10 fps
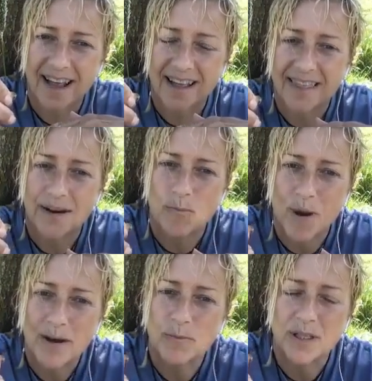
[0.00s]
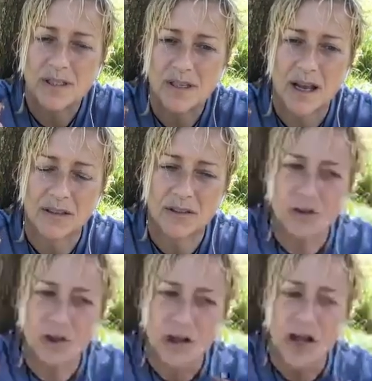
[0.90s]
And then when we start
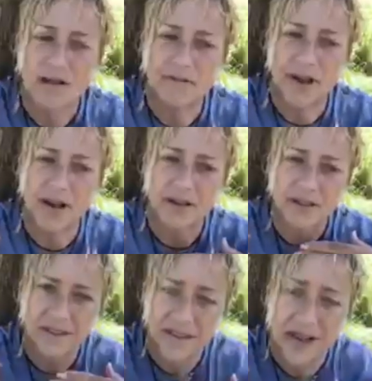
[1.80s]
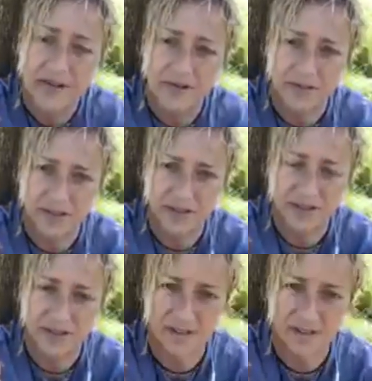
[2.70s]
to love ourselves,